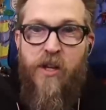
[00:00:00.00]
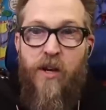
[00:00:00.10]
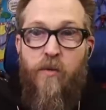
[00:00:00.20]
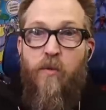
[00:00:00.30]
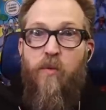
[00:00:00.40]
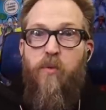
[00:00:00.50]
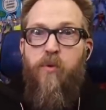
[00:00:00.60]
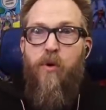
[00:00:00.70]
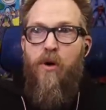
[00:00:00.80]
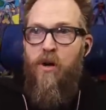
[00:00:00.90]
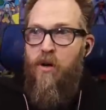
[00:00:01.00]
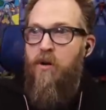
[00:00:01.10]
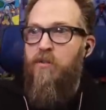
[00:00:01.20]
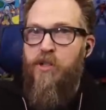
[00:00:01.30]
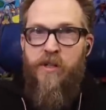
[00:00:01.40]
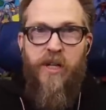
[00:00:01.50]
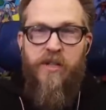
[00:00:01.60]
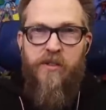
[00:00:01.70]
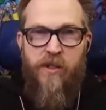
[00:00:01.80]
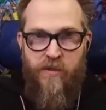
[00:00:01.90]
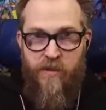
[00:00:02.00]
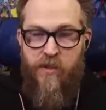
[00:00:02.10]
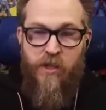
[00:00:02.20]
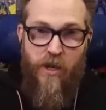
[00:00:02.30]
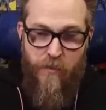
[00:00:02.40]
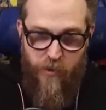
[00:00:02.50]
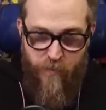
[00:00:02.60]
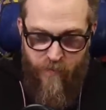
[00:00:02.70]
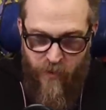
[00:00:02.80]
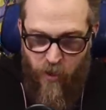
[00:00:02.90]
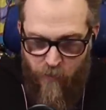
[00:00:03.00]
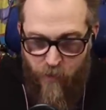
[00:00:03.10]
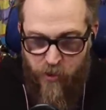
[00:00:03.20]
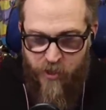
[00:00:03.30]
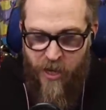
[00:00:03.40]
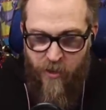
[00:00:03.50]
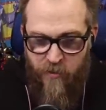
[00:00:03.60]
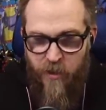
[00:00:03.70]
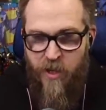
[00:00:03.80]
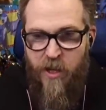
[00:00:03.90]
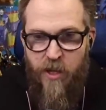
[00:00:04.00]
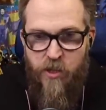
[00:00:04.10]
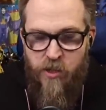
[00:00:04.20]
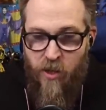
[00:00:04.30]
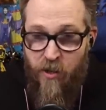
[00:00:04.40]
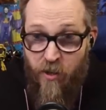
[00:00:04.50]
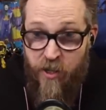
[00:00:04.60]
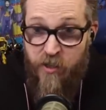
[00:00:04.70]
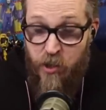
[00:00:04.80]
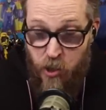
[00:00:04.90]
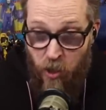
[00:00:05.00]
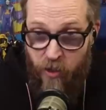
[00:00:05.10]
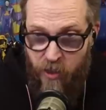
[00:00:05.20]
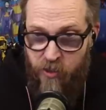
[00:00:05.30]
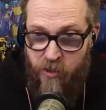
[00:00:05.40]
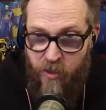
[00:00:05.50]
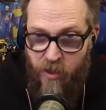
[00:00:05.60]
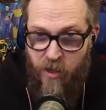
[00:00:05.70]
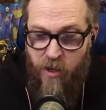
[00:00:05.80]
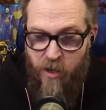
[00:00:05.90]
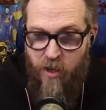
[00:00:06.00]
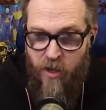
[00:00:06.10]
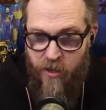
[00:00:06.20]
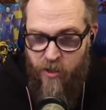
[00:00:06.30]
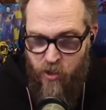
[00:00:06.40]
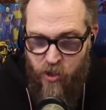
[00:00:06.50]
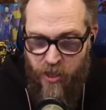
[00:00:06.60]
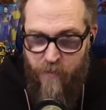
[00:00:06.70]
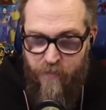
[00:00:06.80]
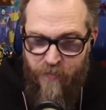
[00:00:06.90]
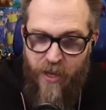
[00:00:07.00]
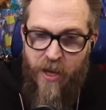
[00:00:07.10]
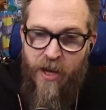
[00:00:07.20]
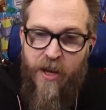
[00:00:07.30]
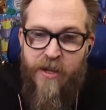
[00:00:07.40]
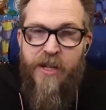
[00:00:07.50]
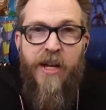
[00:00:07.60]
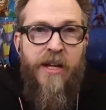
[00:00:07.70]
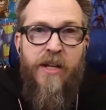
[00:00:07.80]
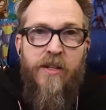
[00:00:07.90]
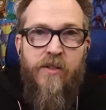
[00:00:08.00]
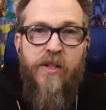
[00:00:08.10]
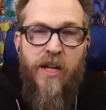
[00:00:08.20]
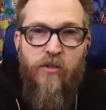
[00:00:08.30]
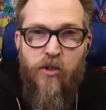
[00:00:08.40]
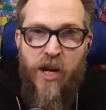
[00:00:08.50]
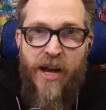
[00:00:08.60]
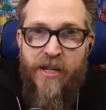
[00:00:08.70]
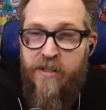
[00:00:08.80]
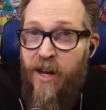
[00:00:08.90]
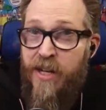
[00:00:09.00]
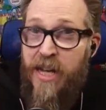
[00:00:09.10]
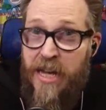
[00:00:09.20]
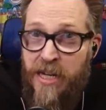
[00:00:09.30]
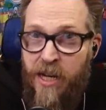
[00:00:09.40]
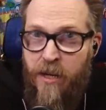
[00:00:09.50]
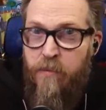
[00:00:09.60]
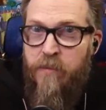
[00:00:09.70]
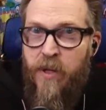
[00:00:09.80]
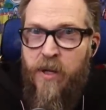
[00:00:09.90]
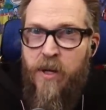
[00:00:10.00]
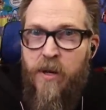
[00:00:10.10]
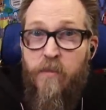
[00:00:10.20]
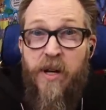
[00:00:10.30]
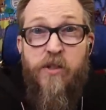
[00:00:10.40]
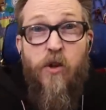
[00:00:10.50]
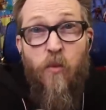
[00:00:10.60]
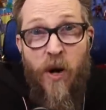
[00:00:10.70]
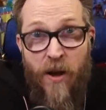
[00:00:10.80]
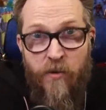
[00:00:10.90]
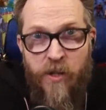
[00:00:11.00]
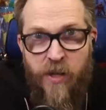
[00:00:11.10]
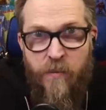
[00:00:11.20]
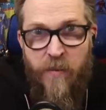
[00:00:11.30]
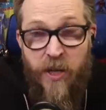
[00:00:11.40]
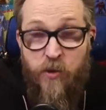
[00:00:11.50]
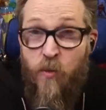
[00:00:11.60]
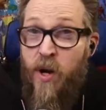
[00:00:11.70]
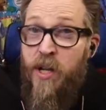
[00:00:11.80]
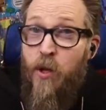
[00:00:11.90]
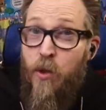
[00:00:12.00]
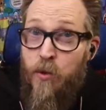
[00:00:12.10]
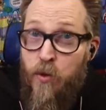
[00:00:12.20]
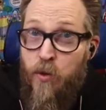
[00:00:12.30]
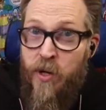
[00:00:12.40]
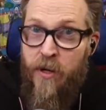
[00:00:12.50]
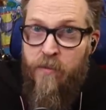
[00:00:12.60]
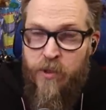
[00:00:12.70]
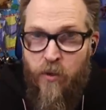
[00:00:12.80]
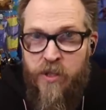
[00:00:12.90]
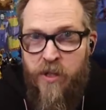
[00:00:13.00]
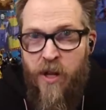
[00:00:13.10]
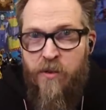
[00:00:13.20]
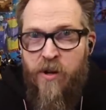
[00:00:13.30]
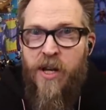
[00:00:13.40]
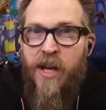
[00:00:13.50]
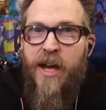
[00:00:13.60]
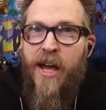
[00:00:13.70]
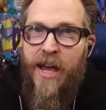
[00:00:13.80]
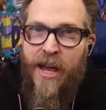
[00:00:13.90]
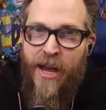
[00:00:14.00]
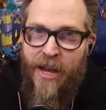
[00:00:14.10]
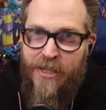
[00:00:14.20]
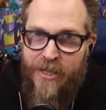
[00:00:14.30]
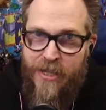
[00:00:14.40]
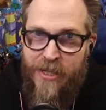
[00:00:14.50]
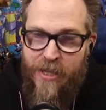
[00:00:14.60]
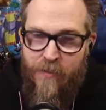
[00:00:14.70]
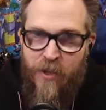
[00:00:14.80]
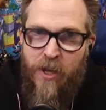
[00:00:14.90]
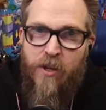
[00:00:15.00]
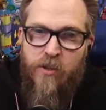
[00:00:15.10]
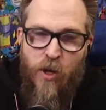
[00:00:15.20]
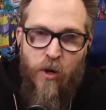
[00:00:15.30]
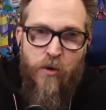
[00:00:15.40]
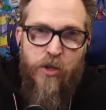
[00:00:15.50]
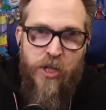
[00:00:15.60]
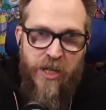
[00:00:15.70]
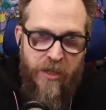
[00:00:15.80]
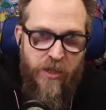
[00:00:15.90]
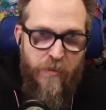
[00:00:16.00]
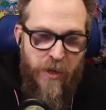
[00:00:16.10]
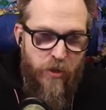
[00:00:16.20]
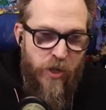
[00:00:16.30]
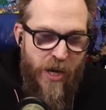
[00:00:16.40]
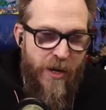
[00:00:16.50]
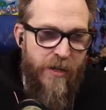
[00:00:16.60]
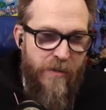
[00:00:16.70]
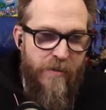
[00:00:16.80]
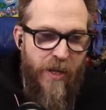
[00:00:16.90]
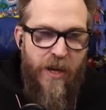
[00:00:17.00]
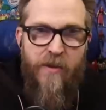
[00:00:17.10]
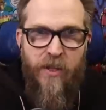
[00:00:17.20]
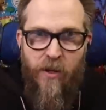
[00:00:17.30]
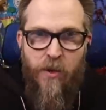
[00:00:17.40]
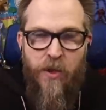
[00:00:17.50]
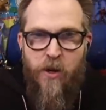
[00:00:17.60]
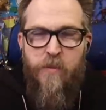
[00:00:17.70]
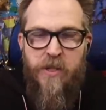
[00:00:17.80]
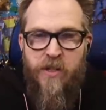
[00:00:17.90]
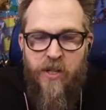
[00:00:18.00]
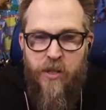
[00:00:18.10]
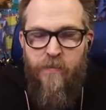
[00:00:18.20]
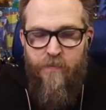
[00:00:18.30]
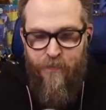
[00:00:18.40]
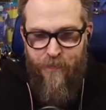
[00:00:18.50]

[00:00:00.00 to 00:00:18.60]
like, "Whoa!" She gets she she almost you know falls down, and she's all there is a darkness on this ship, and it is it's Jack. It's not in him, but it's around him, and it's running through him. So it's another entity. So she needs to meet Jack. They have a little therapy session.